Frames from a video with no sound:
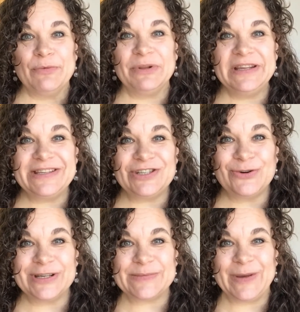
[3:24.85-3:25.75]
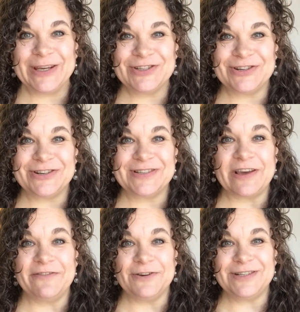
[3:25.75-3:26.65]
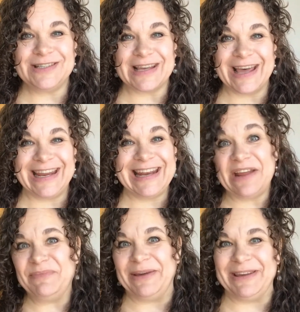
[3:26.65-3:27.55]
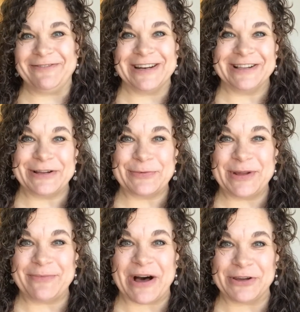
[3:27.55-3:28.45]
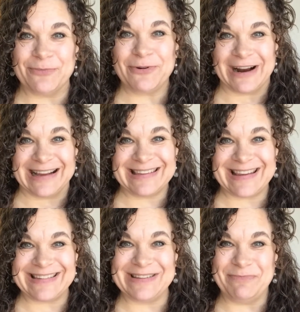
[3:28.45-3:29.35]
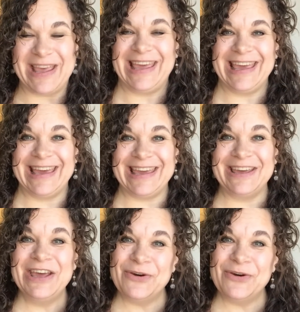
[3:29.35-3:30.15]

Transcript: Please show us pictures of your design and maybe even a little bit about your process in making it.